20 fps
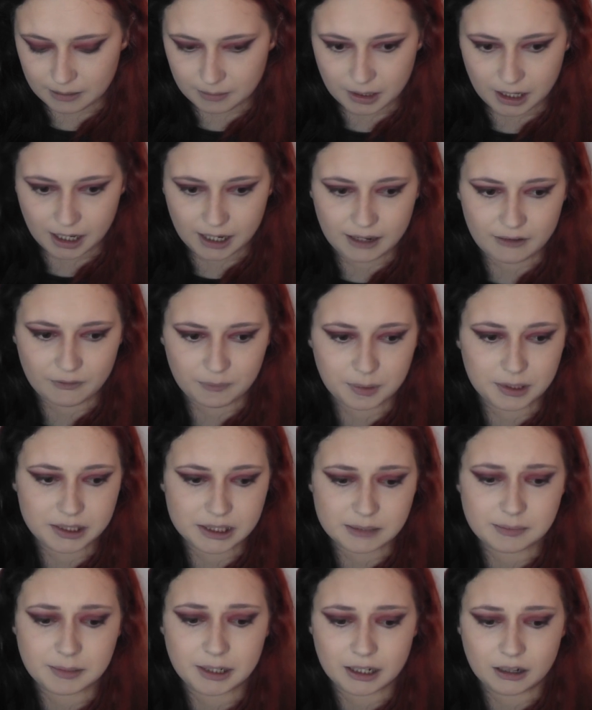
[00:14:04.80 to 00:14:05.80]
I
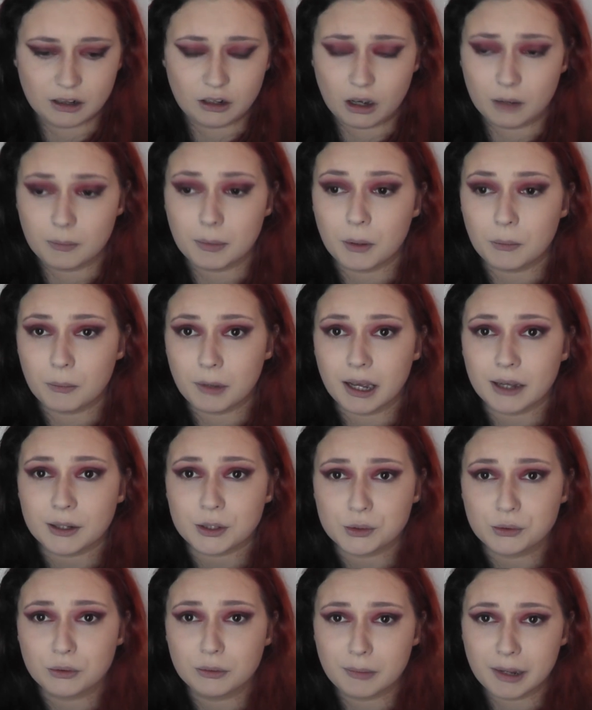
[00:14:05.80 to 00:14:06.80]
have been speaking a lot about
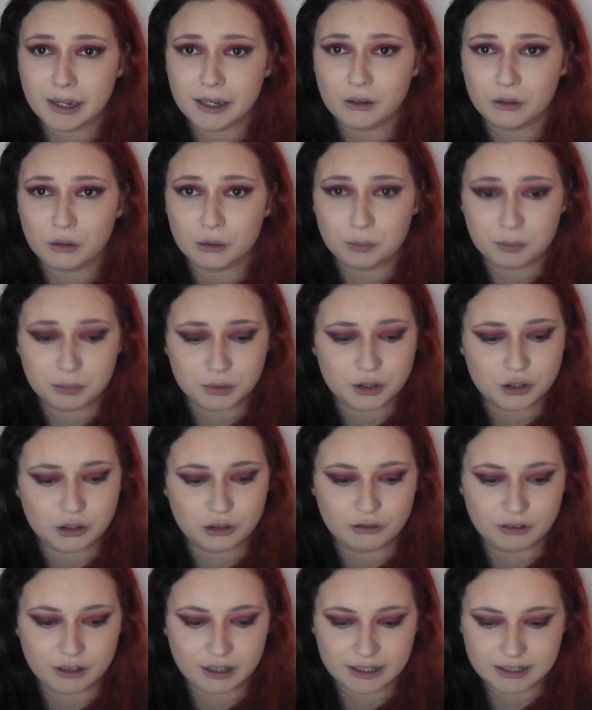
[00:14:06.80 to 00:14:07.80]
my actual makeup
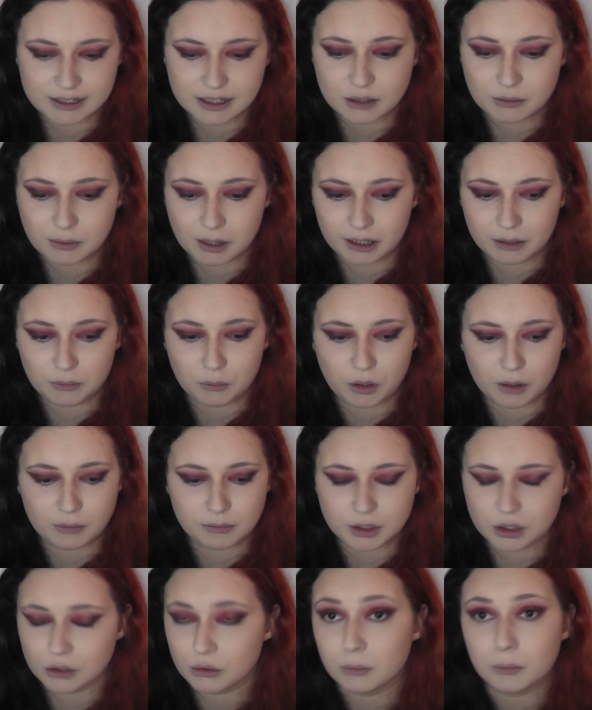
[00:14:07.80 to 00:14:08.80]
during this as well and
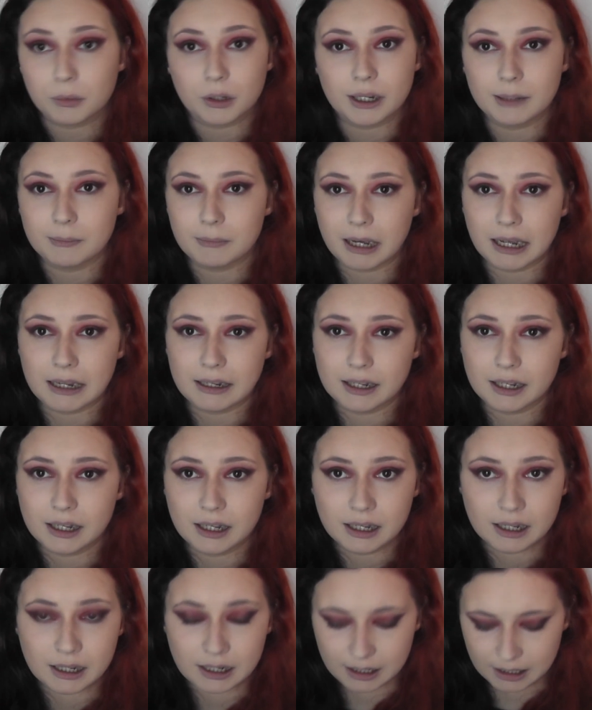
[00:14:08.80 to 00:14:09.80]
what I'm doing, but in
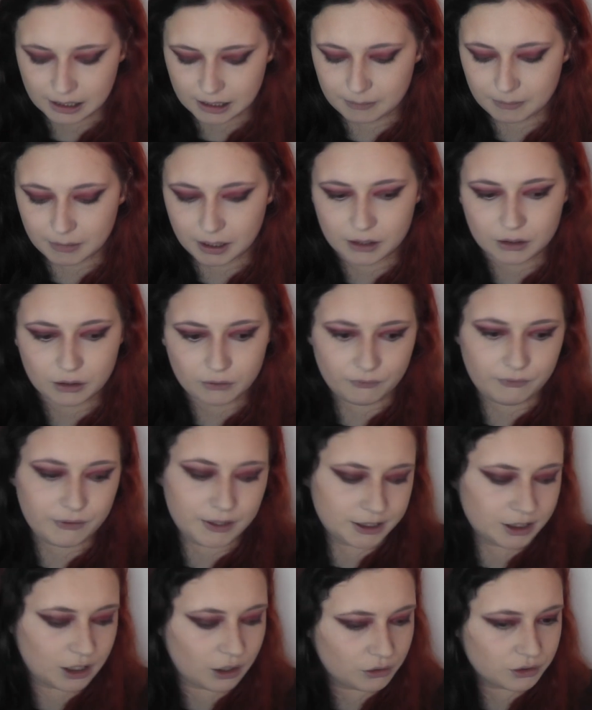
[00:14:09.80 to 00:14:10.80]
my
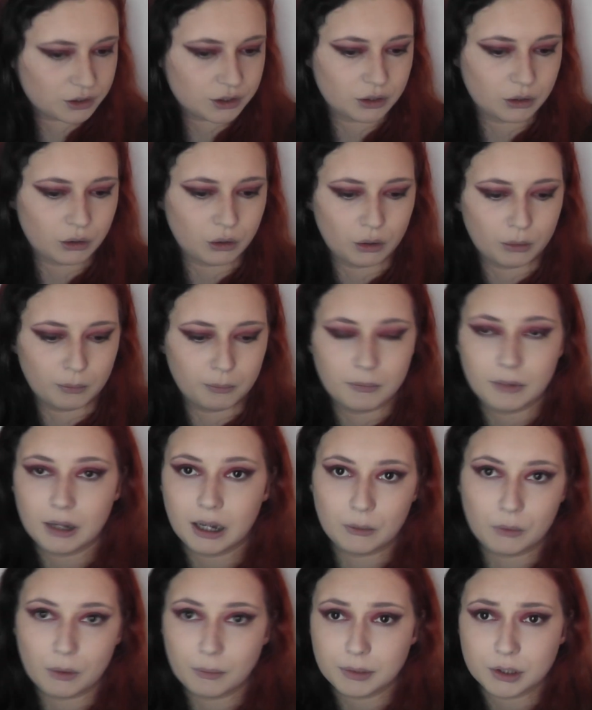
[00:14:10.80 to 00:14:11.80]
videos to come
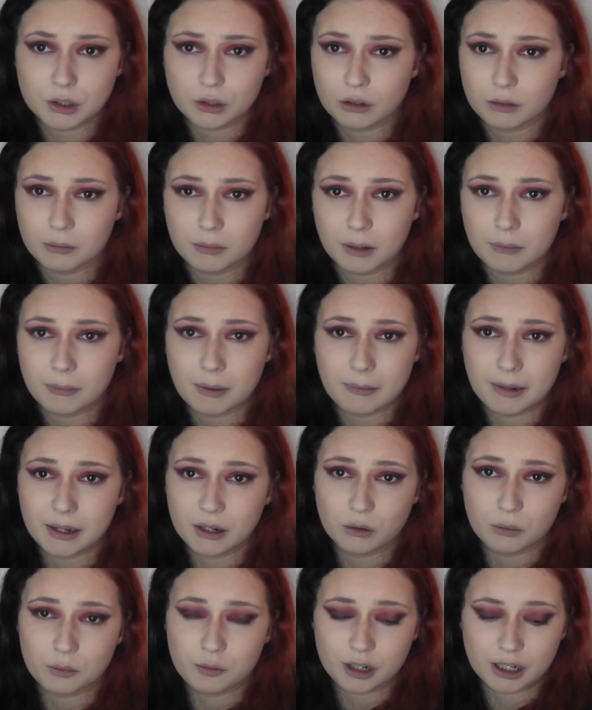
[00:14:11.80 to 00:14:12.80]
I won't be talking about
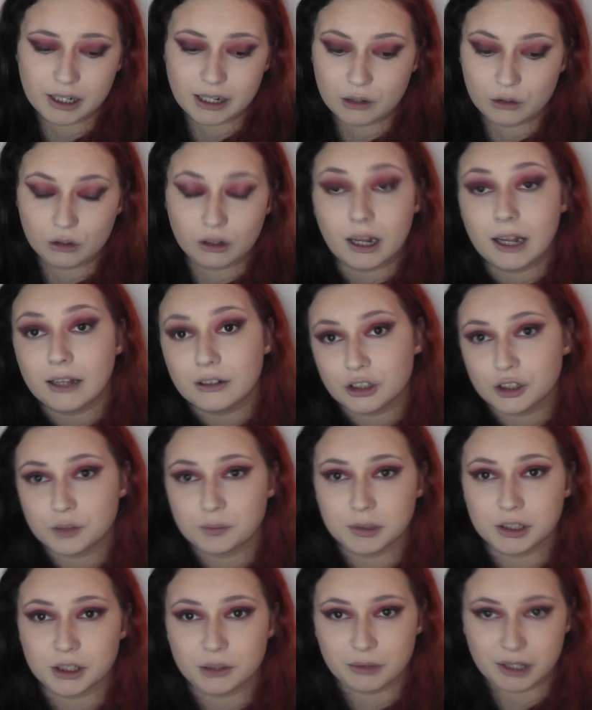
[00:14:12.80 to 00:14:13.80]
my makeup really at all. I'll
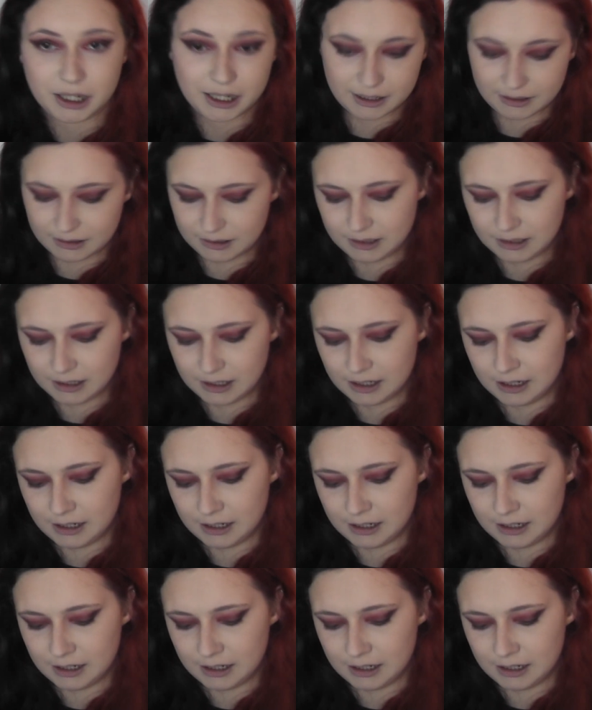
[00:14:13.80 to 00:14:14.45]
just be doing it.